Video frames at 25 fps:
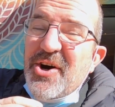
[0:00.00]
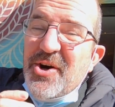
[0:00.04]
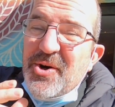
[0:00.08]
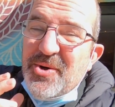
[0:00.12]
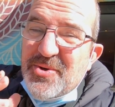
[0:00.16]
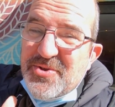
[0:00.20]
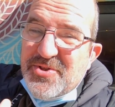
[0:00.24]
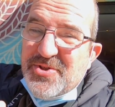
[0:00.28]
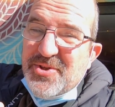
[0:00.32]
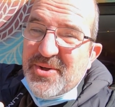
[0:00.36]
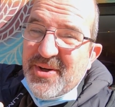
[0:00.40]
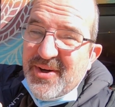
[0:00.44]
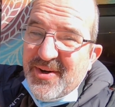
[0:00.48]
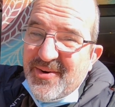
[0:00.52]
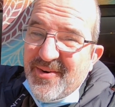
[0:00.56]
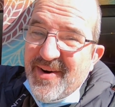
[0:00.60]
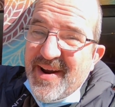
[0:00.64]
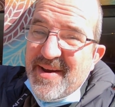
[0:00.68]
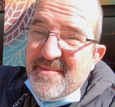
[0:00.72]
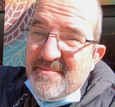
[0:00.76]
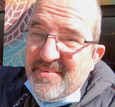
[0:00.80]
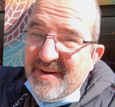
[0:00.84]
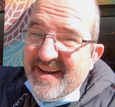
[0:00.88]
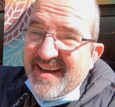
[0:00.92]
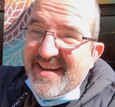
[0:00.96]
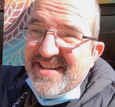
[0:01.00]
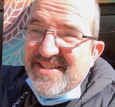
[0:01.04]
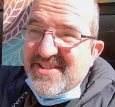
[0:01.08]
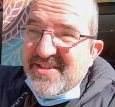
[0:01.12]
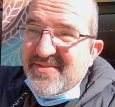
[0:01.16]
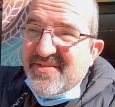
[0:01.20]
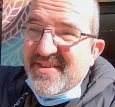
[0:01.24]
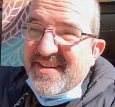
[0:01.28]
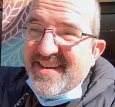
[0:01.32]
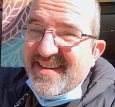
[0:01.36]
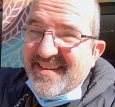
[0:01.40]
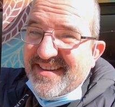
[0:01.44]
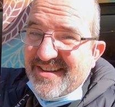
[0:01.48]
Also a great place
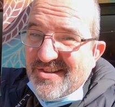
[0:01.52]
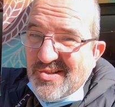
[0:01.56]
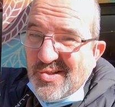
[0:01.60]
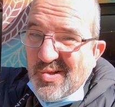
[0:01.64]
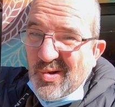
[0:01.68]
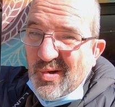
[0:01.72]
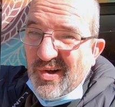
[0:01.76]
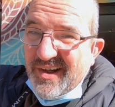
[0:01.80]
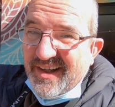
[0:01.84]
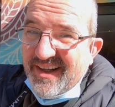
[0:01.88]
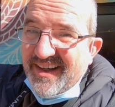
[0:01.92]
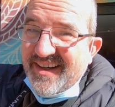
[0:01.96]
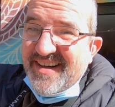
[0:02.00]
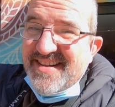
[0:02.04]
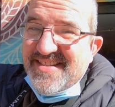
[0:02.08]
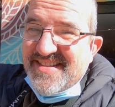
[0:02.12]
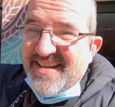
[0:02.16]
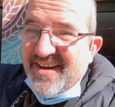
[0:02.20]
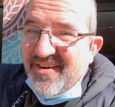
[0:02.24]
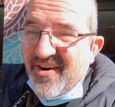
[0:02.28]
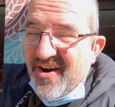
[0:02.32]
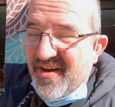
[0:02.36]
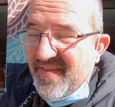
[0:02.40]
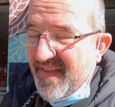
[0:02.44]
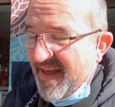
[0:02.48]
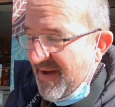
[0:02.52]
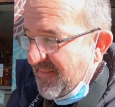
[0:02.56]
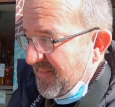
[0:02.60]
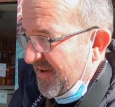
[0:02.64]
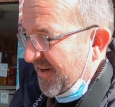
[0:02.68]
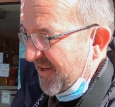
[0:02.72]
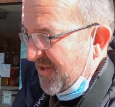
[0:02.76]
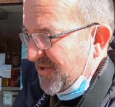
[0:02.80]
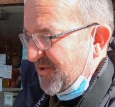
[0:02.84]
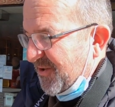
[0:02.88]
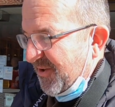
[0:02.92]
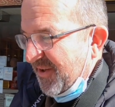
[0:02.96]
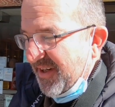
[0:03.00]
if you need the toilet because there aren't that
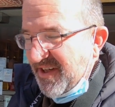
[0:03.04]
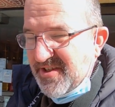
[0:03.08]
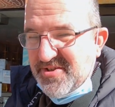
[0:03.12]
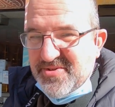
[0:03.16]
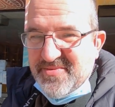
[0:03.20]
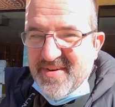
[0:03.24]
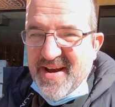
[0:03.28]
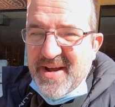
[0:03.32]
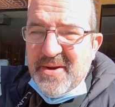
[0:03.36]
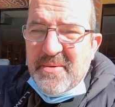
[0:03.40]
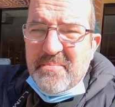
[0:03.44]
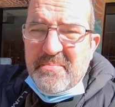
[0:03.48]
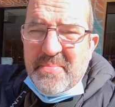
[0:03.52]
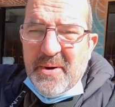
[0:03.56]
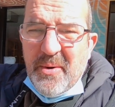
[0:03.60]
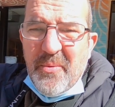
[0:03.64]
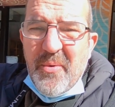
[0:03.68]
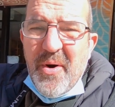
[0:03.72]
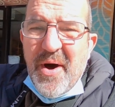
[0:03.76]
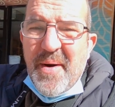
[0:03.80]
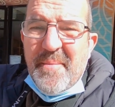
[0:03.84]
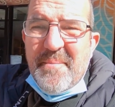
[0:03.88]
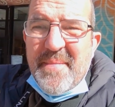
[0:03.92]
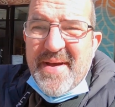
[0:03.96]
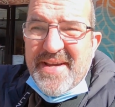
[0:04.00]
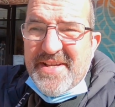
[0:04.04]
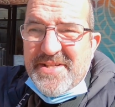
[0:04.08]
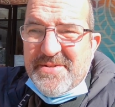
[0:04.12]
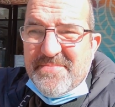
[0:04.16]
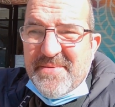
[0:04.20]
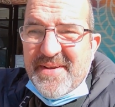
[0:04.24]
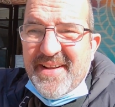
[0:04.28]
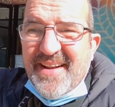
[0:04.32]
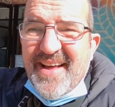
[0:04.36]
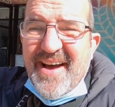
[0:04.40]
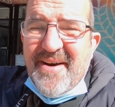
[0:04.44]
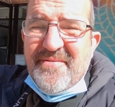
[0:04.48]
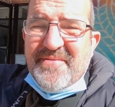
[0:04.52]
many toilets around. But what makes
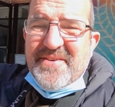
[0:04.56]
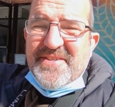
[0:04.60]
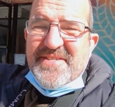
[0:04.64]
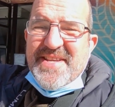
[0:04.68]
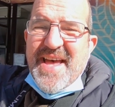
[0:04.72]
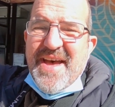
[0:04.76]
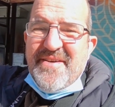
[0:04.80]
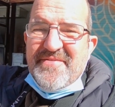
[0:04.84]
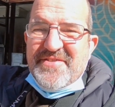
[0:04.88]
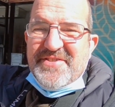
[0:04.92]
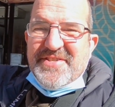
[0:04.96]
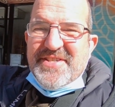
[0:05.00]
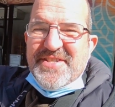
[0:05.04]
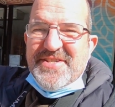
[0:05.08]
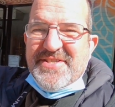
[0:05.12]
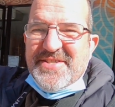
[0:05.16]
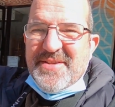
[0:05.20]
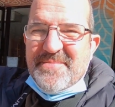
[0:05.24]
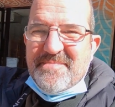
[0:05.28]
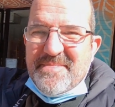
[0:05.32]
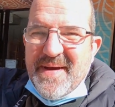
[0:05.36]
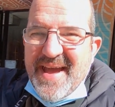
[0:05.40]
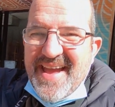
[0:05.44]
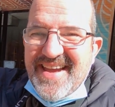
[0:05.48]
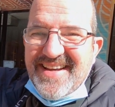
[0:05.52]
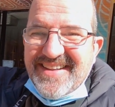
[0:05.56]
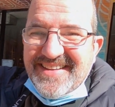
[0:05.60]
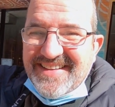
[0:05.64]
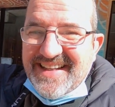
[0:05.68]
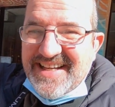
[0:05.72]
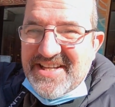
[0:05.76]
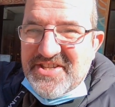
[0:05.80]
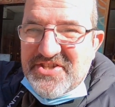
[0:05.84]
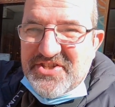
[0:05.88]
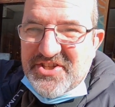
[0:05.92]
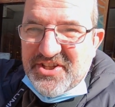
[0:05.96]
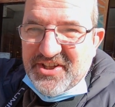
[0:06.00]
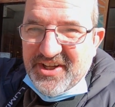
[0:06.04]
me laugh is ever since the bagel
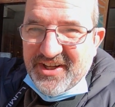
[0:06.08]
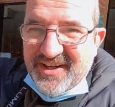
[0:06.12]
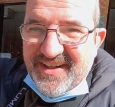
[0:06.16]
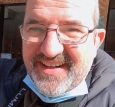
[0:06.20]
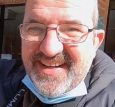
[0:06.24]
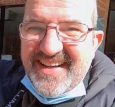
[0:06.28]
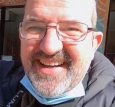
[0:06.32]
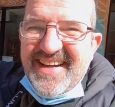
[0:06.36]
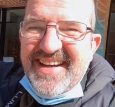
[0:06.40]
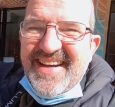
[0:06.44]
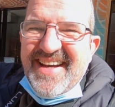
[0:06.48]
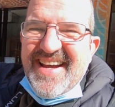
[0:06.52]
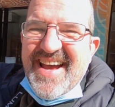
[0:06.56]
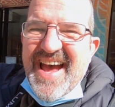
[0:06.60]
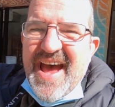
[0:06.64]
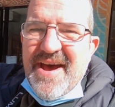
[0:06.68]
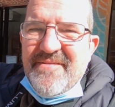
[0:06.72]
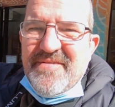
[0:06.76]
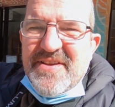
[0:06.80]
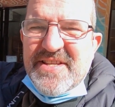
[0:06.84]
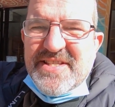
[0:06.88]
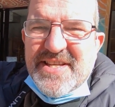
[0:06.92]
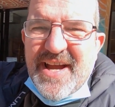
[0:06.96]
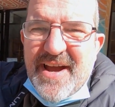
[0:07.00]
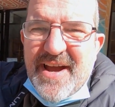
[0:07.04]
incident, every